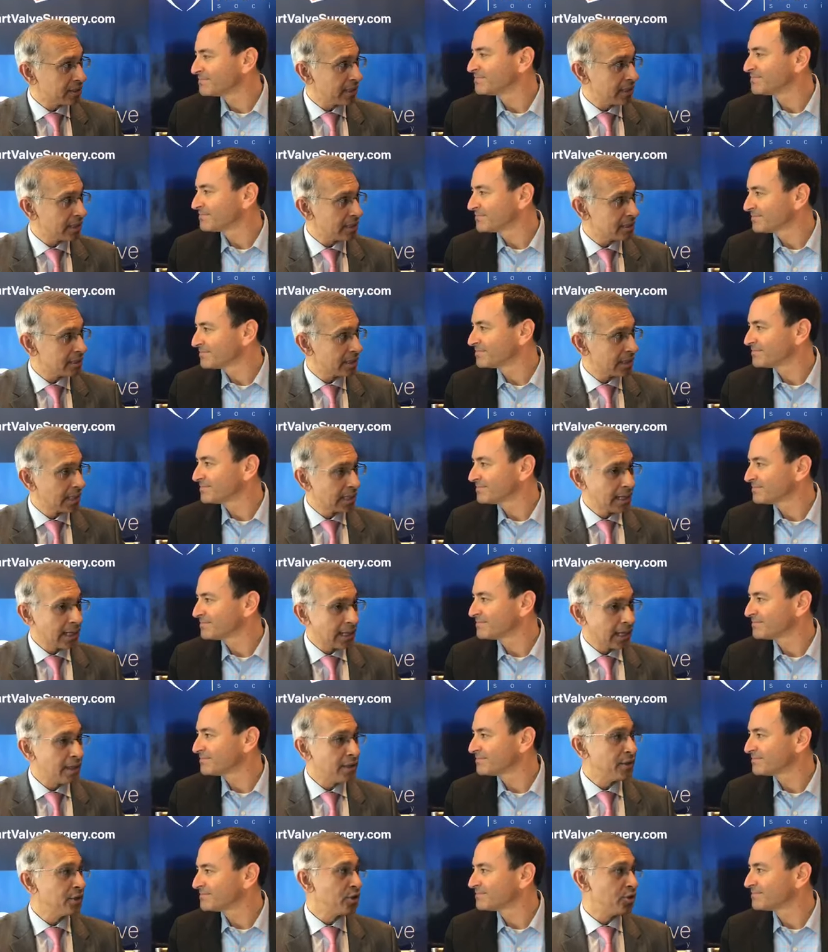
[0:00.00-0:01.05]
Speaker 1: days, and
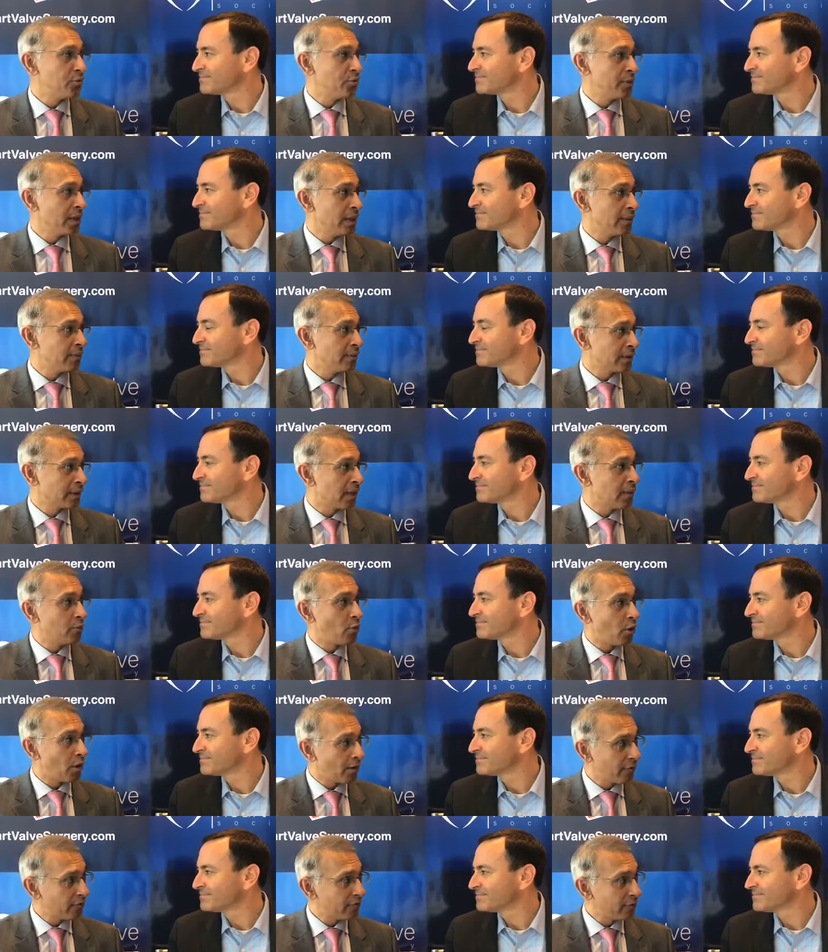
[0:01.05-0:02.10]
then you'd be able to come
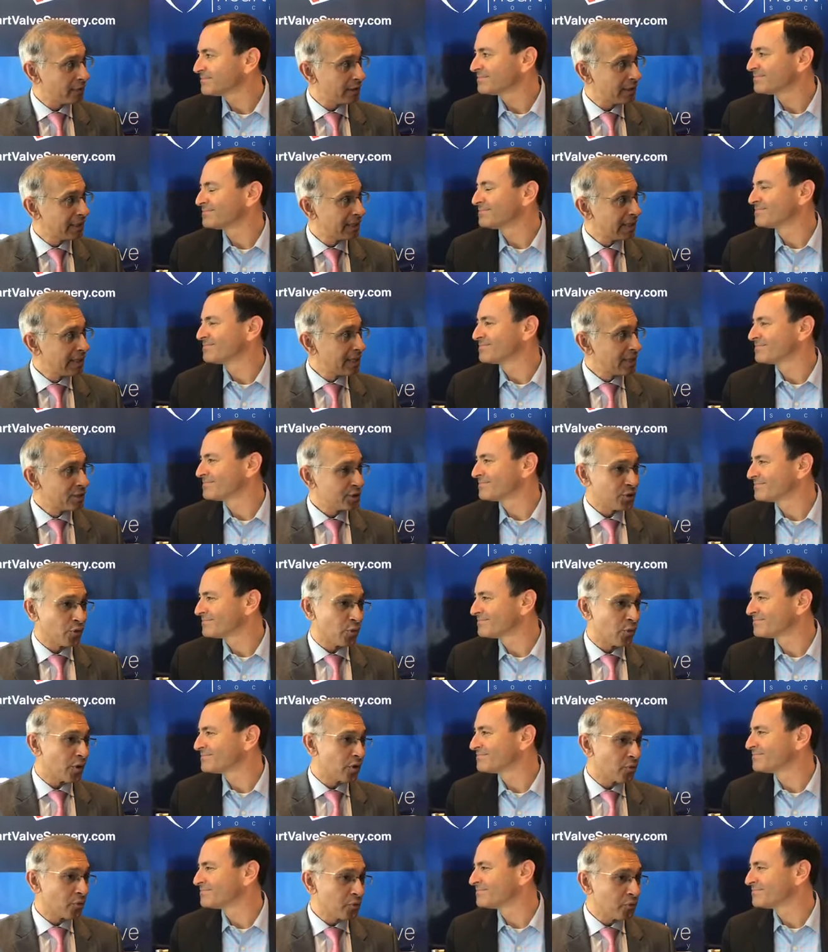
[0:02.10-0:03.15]
off of it. So
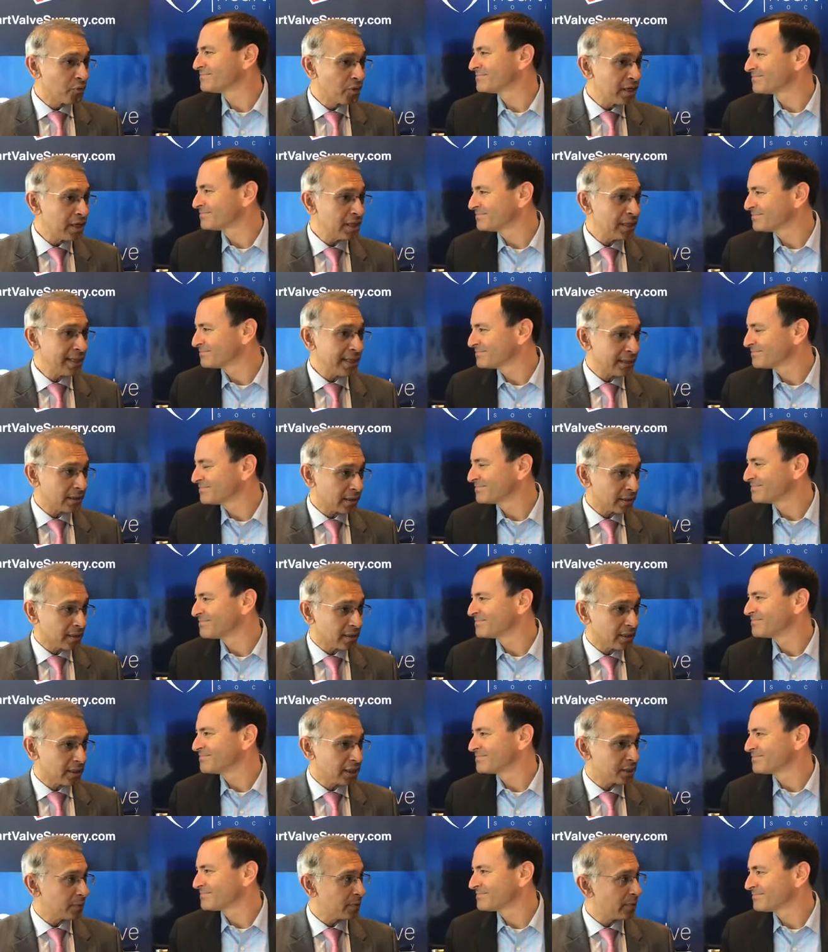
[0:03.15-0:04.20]
we're really at the
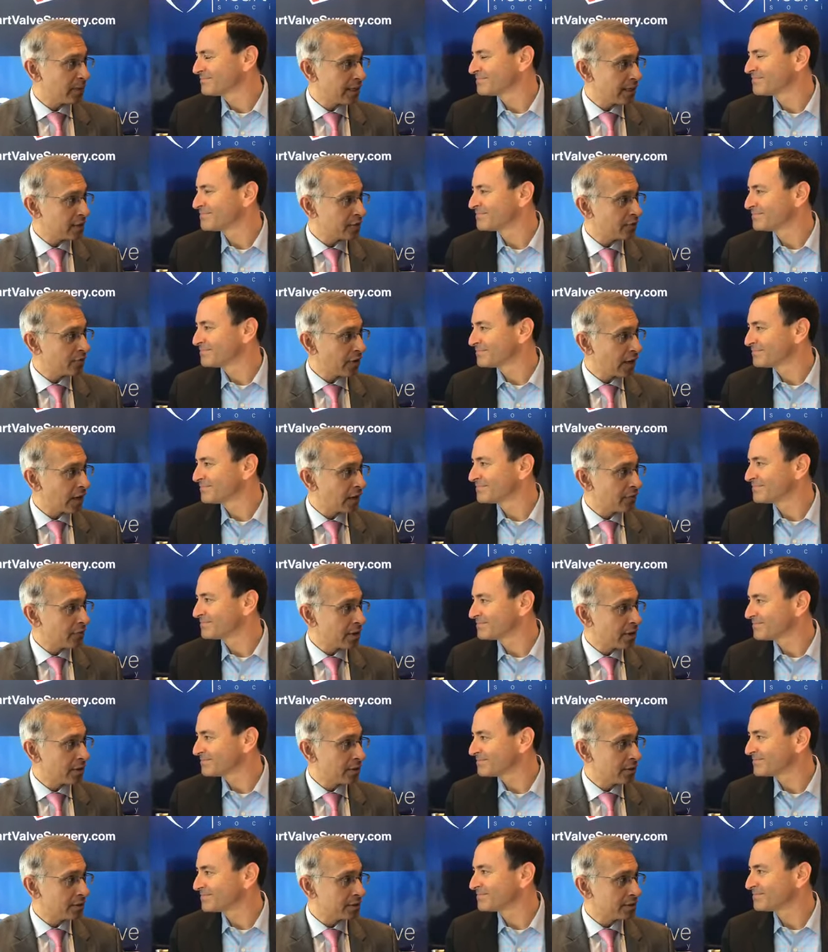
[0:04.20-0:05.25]
cusp in the next 5
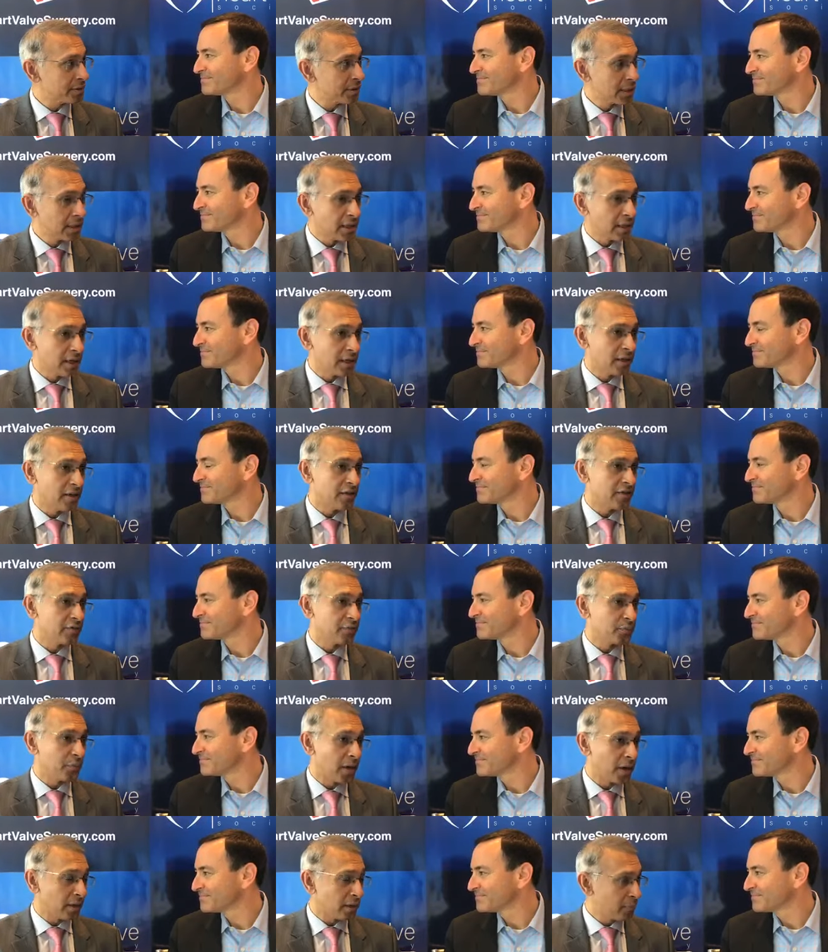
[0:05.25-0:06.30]
years of
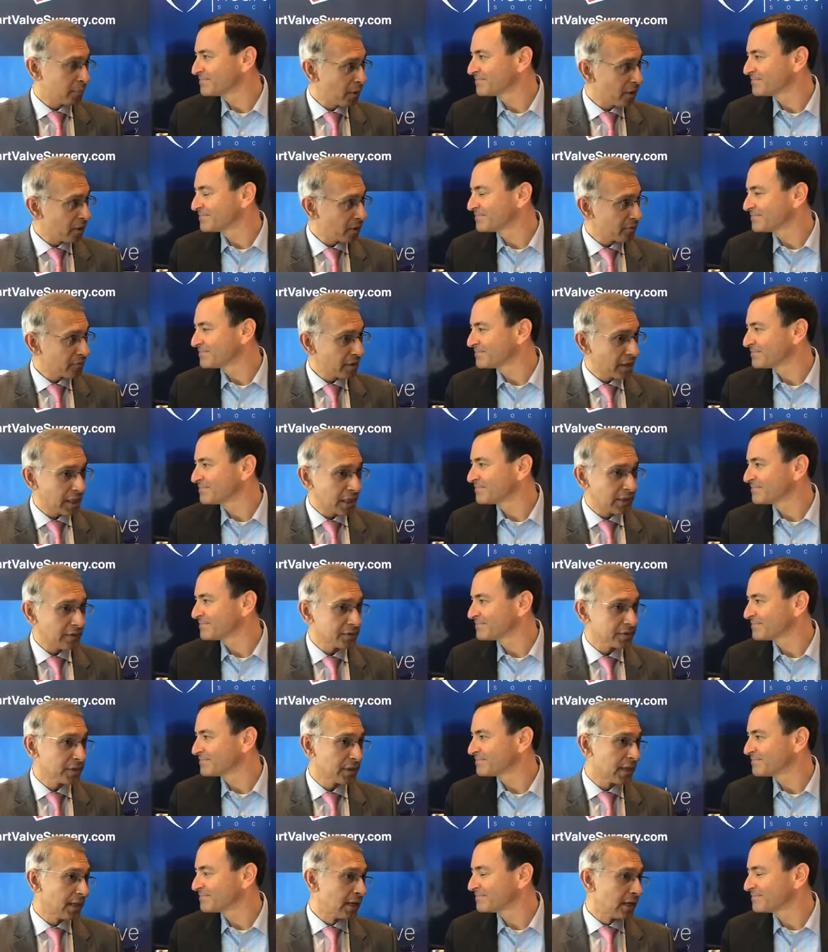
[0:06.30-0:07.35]
polymeric valves,
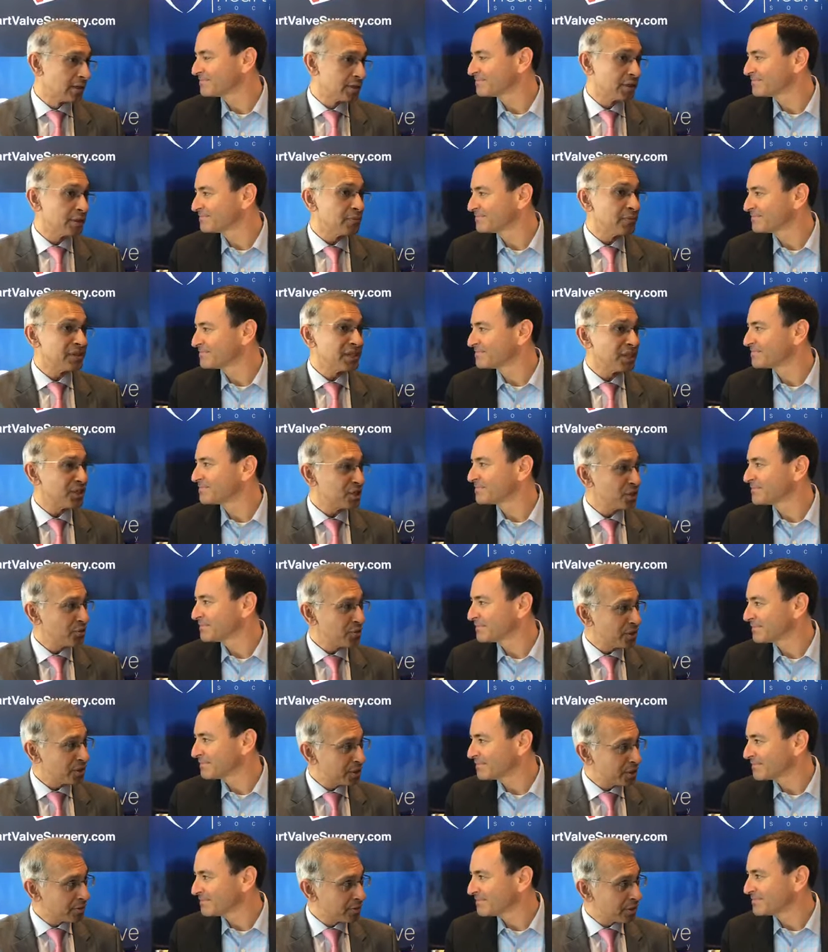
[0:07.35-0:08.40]
some tissue
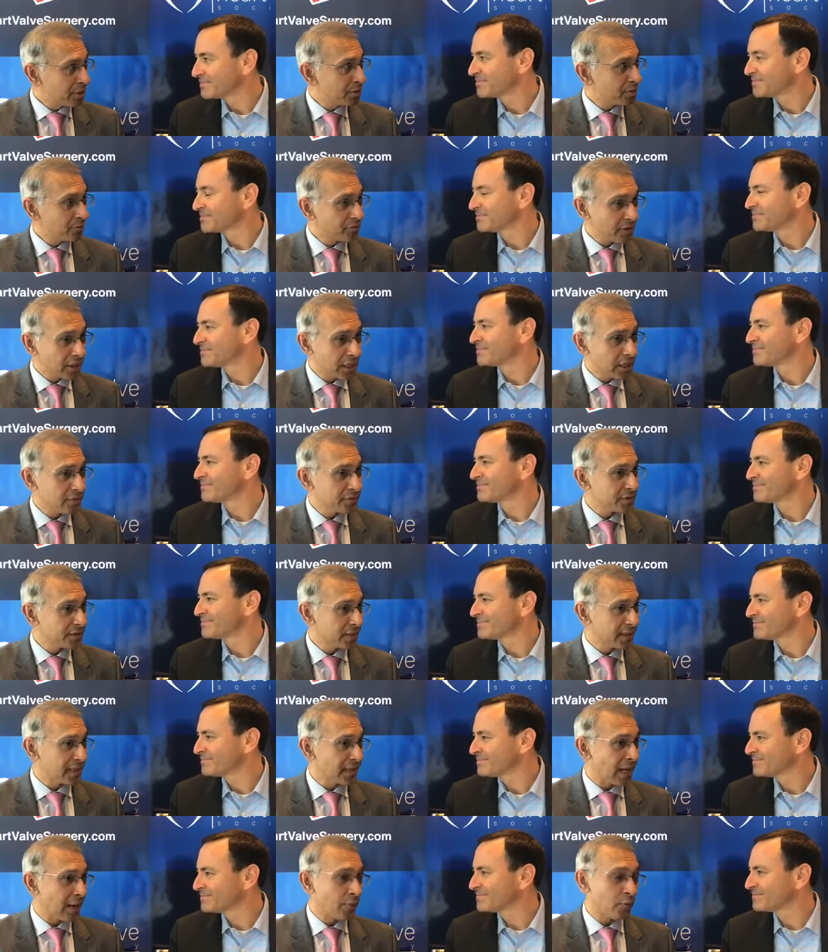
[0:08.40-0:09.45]
engineered valves, and
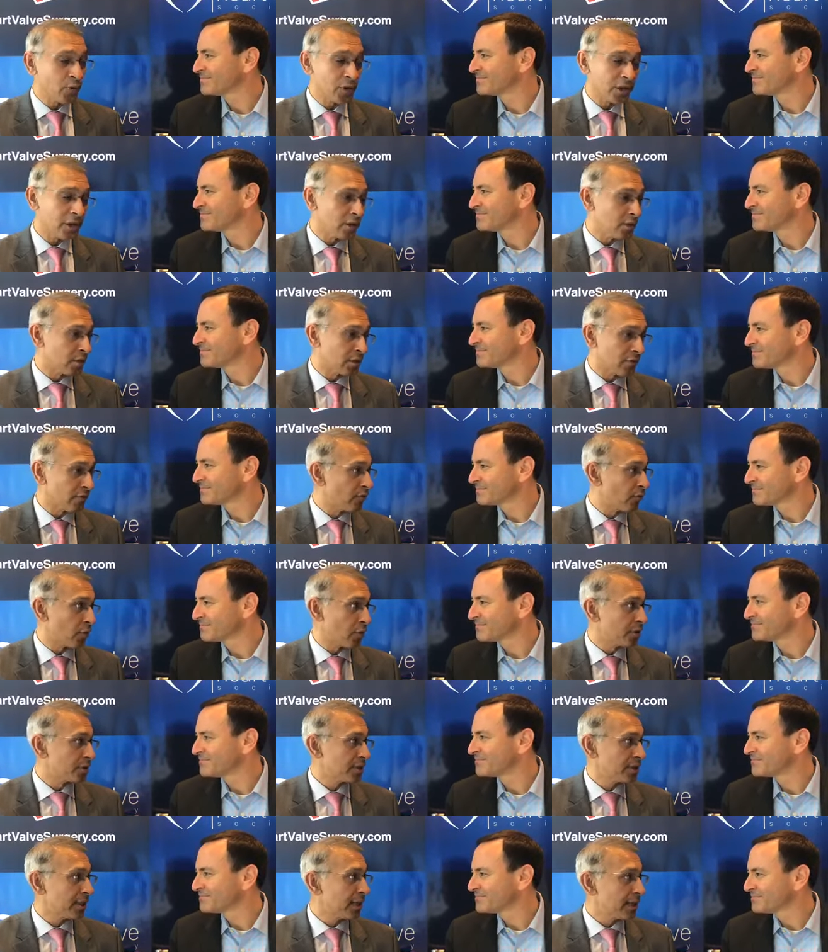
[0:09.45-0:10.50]
I'm really looking forward
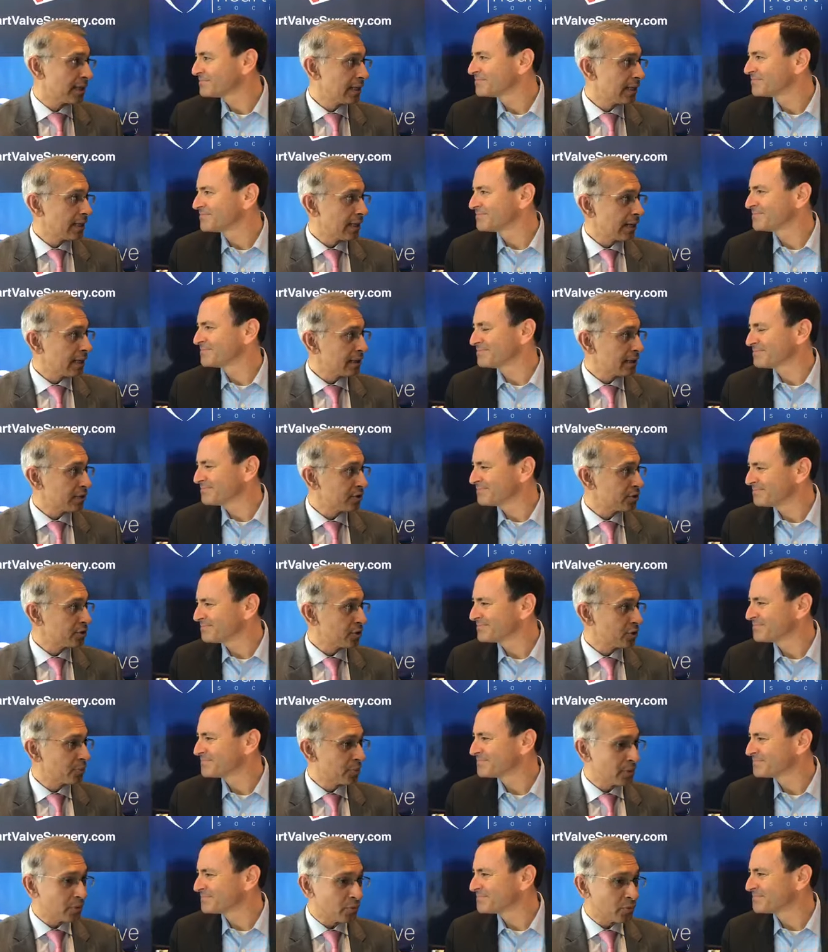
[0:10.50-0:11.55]
to that. I think it's going to
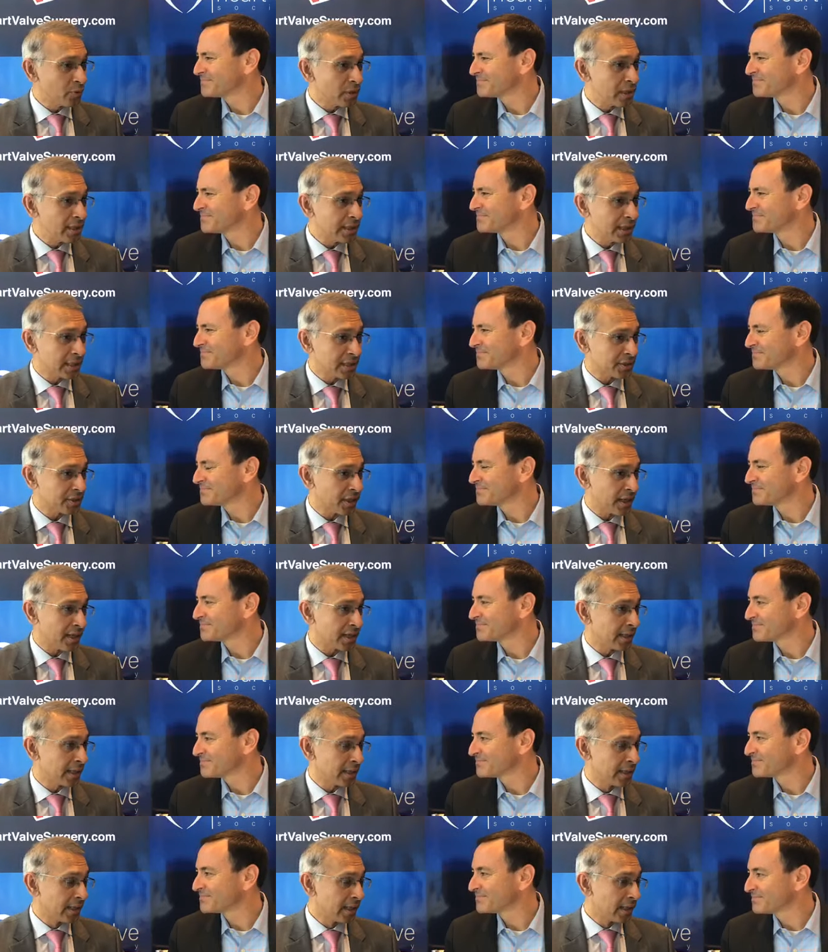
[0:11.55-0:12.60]
be really
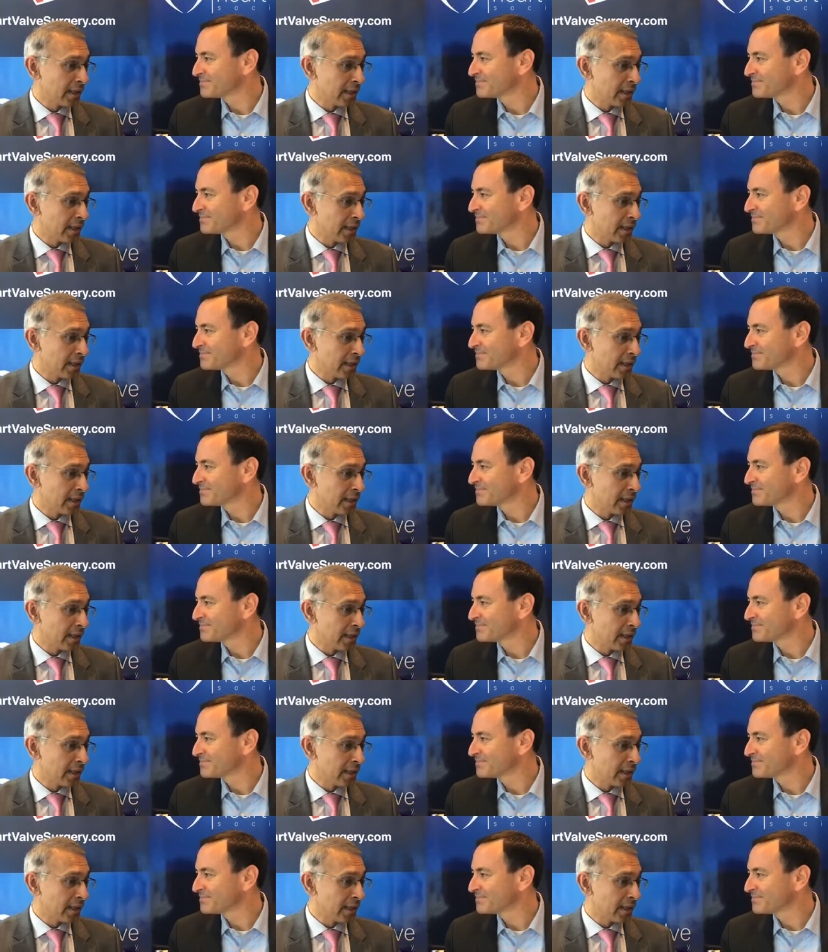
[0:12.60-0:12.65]
exciting,